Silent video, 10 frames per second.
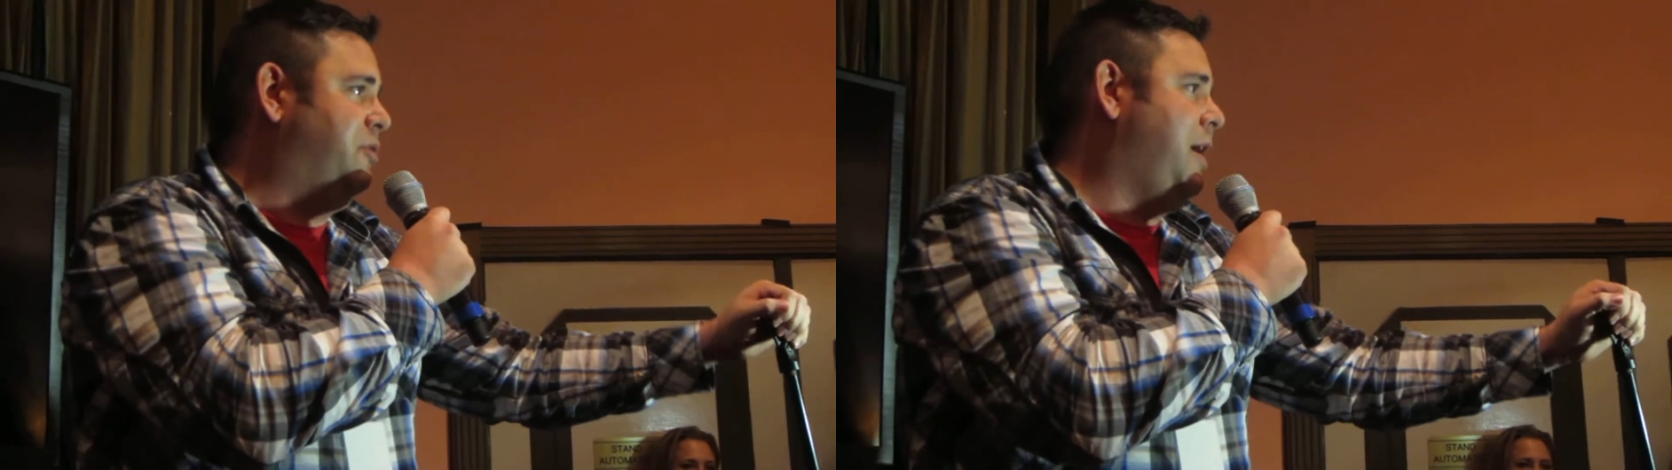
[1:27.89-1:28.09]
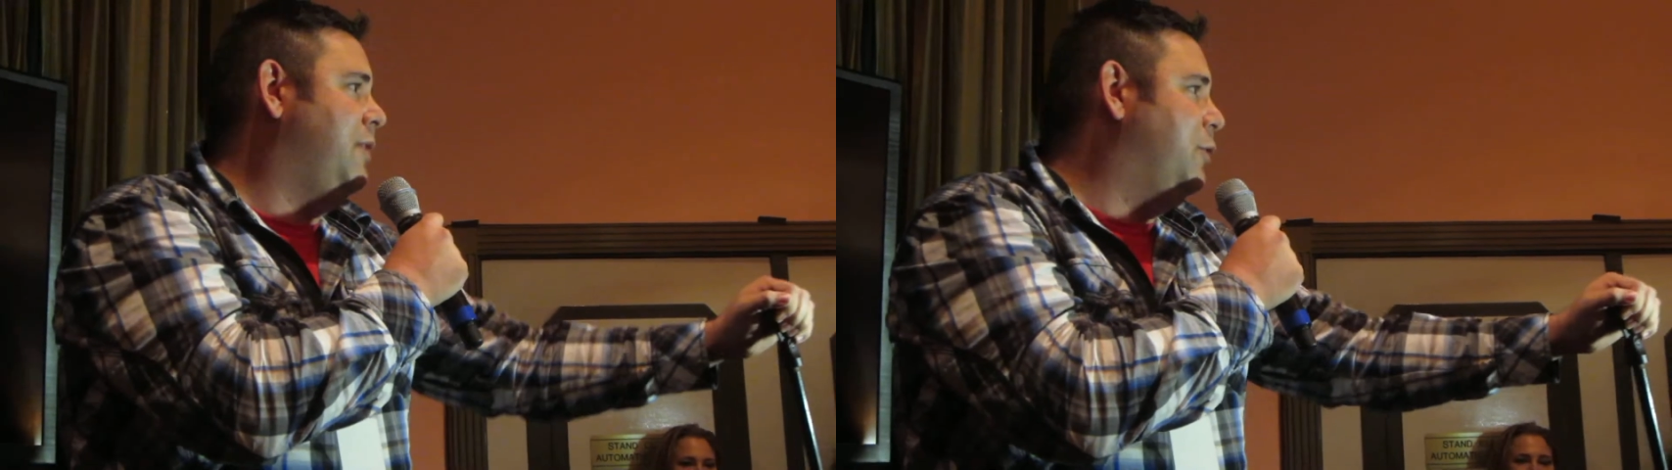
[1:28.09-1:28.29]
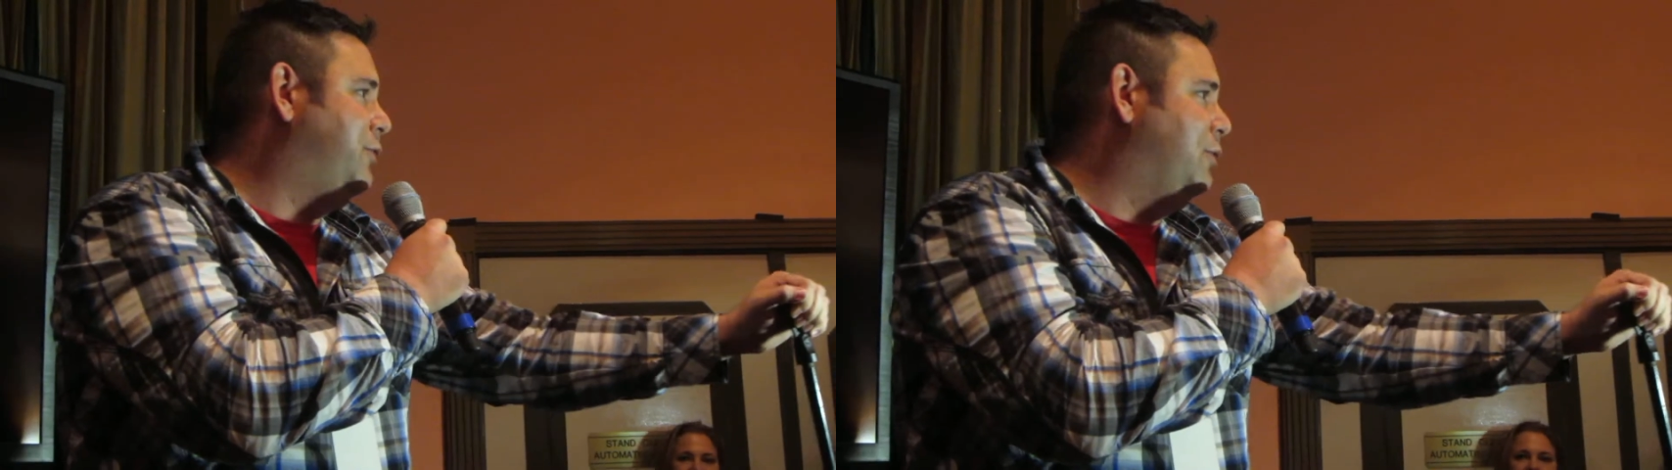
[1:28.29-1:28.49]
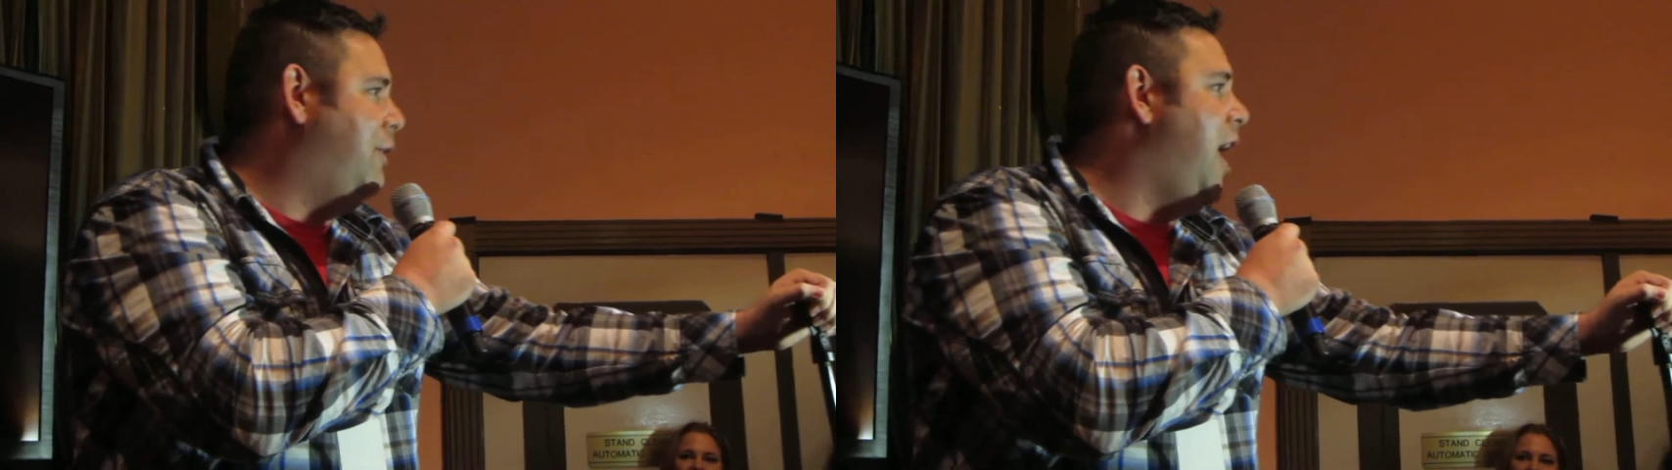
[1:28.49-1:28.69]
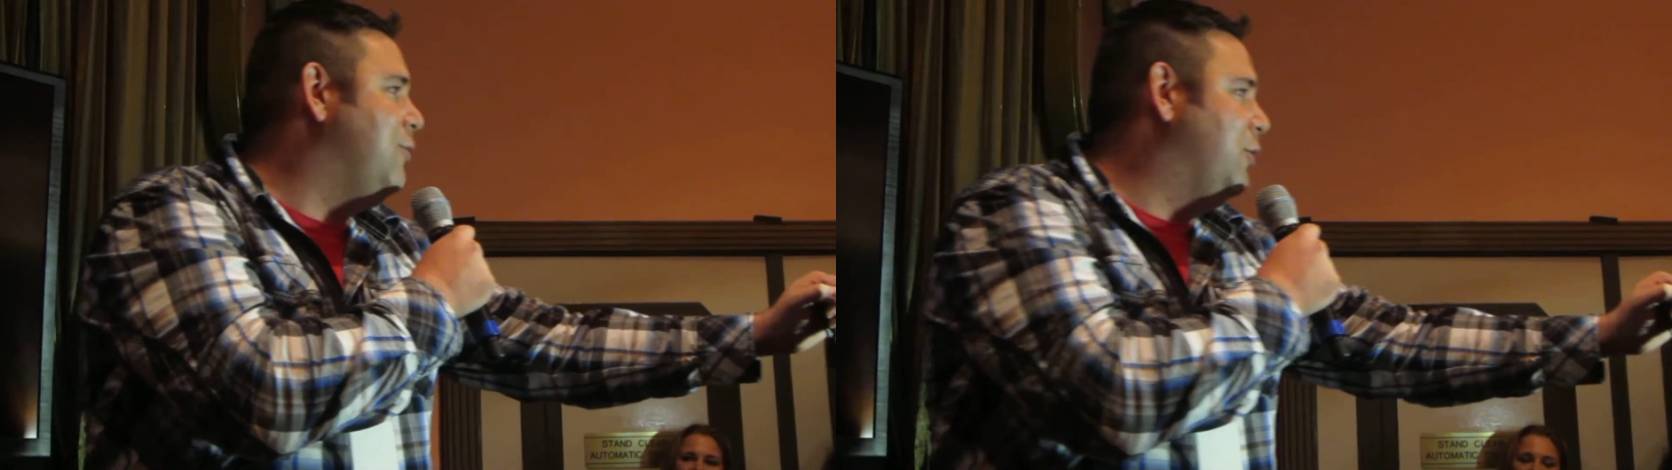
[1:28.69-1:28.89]
about those
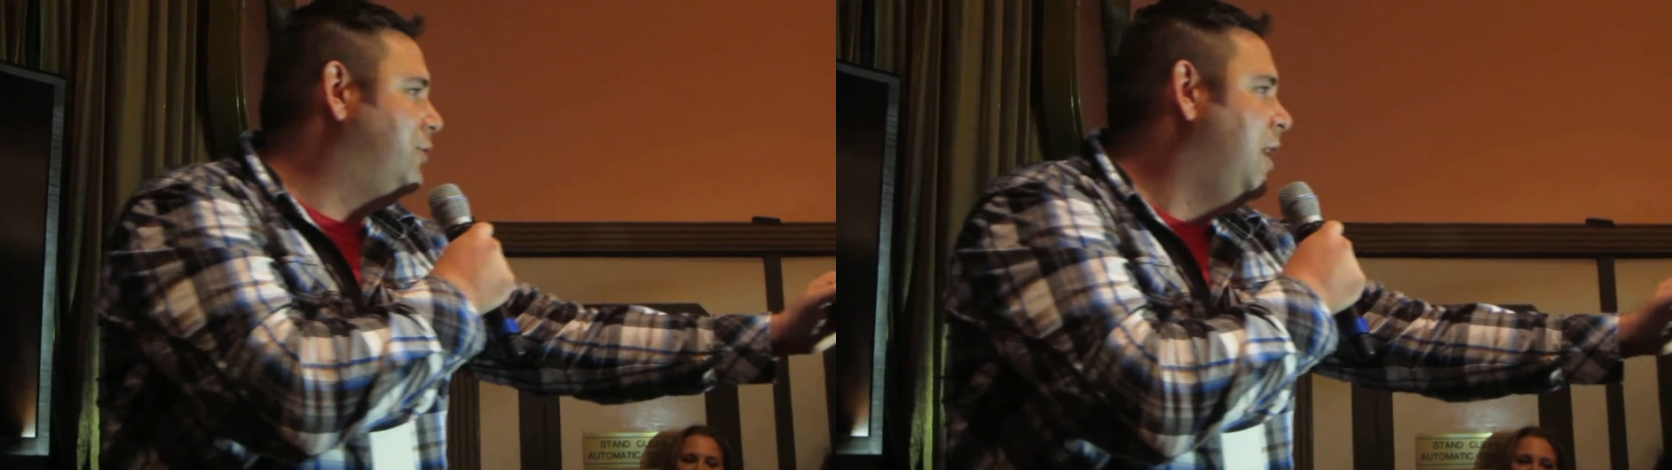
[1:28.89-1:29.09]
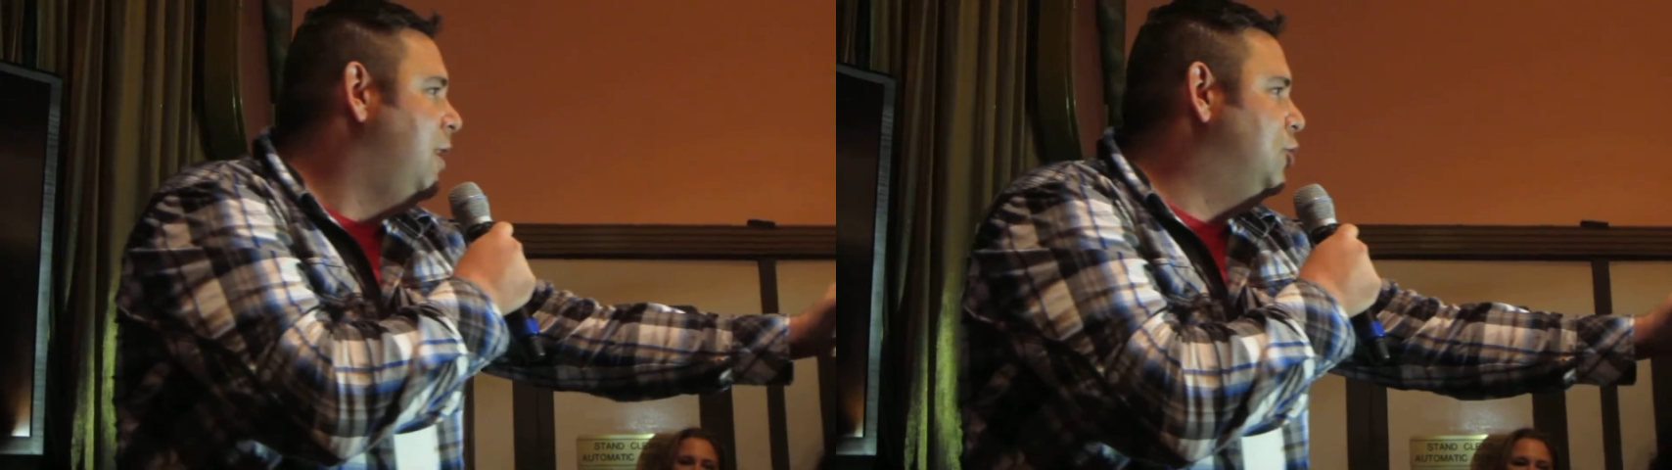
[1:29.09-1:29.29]
survivors